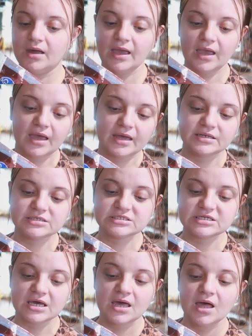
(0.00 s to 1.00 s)

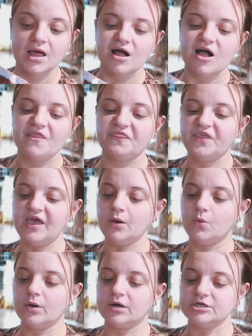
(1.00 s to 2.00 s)
And I
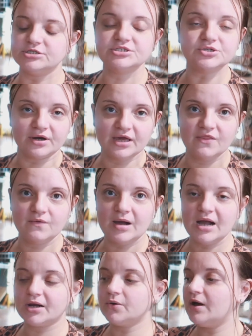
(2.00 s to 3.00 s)
think we're gonna start it in the
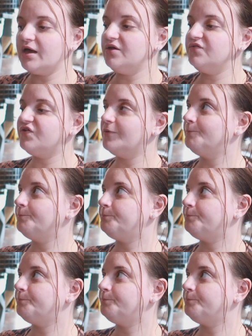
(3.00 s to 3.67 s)
microwave.